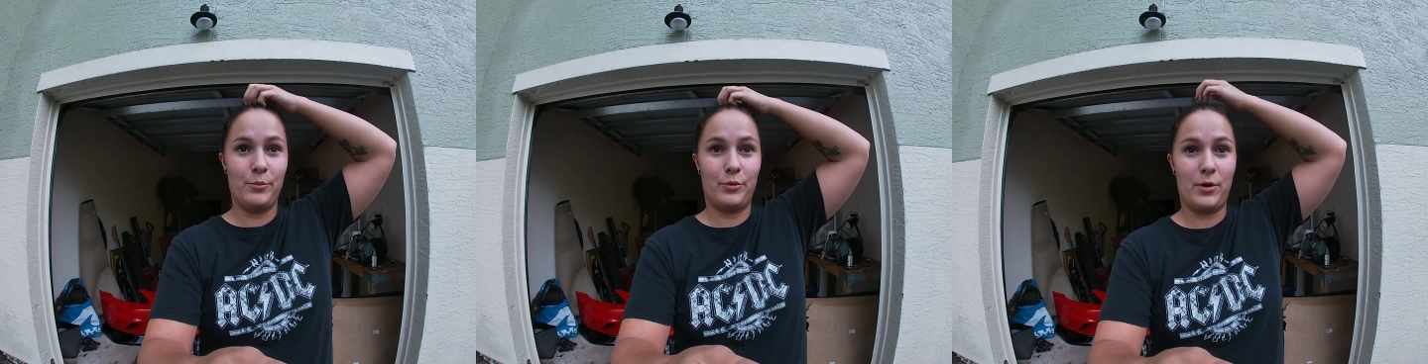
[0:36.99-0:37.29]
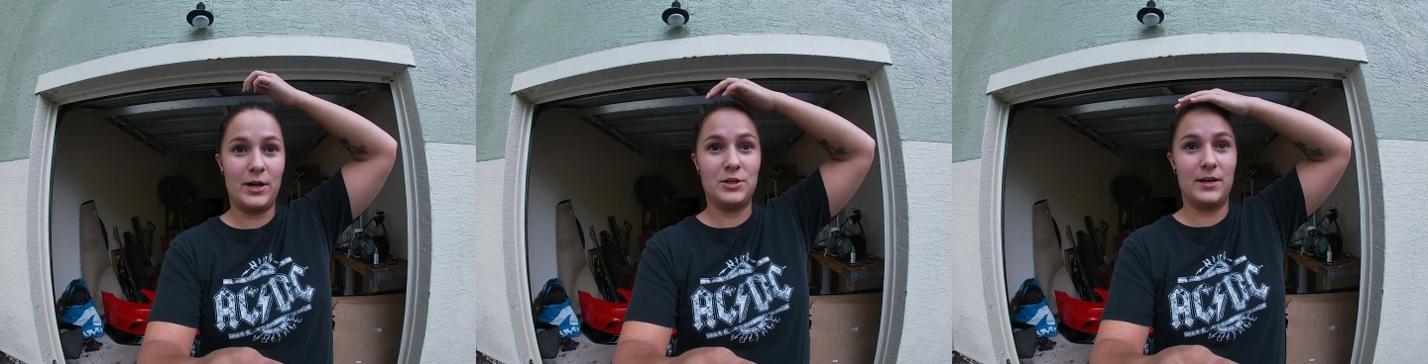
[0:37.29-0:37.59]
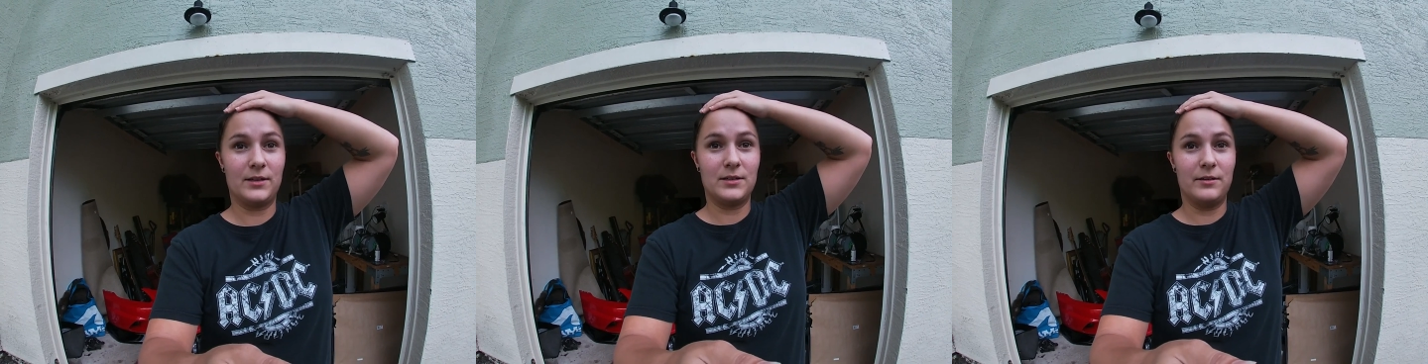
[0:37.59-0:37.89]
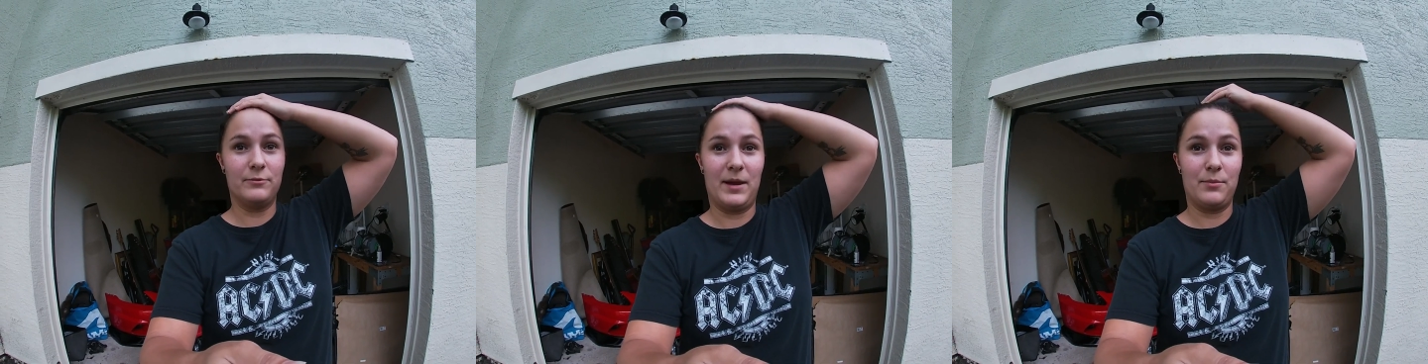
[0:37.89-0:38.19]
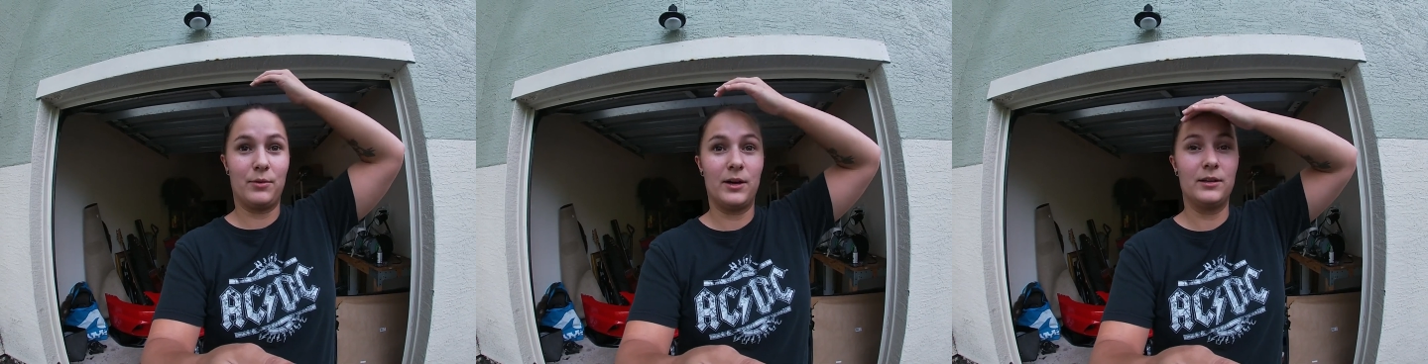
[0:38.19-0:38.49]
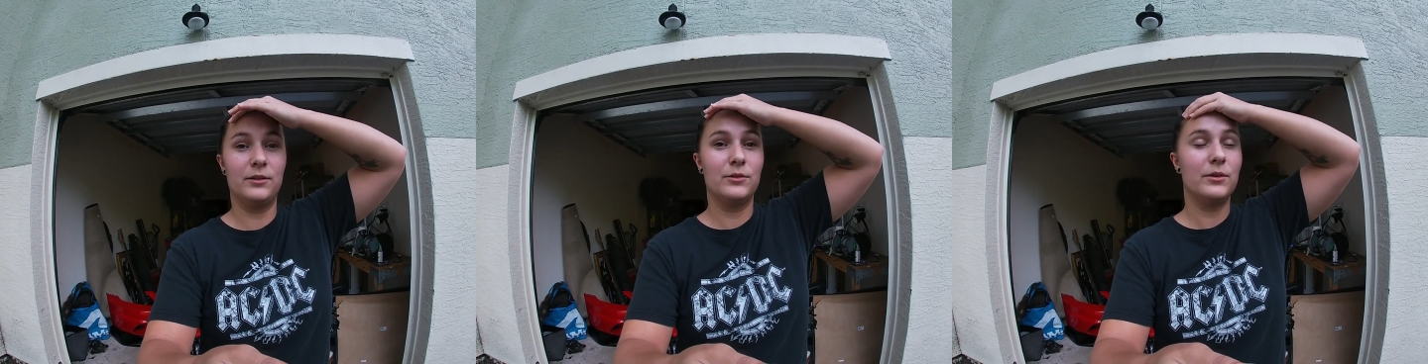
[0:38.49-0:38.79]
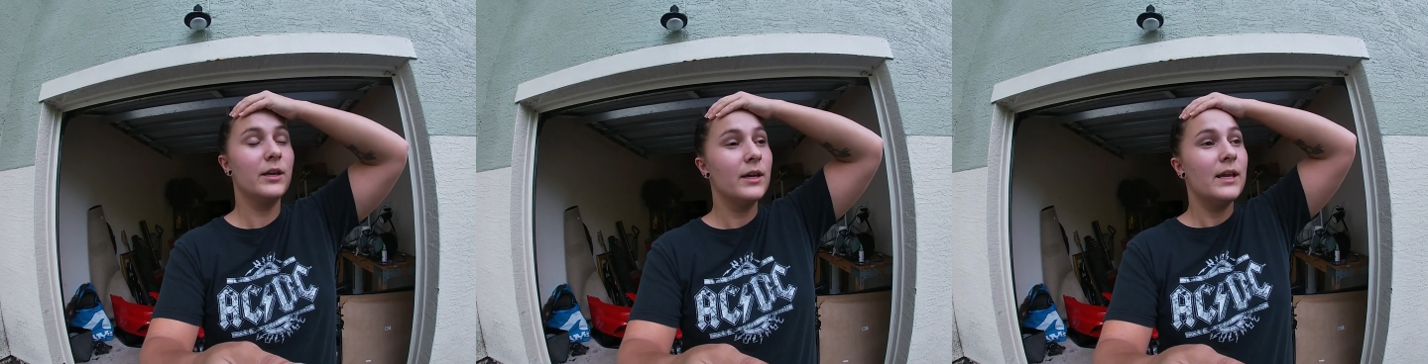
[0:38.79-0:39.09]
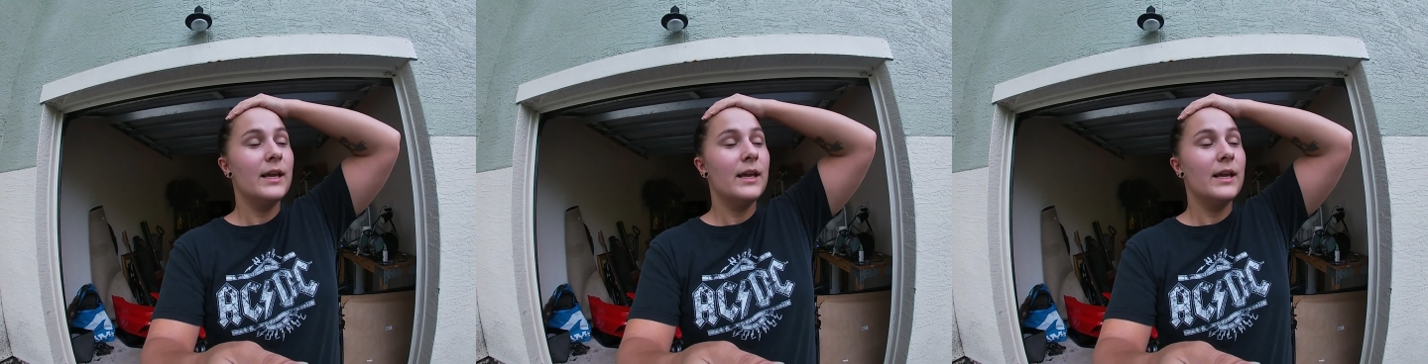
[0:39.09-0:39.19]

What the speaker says: project of my Prelude,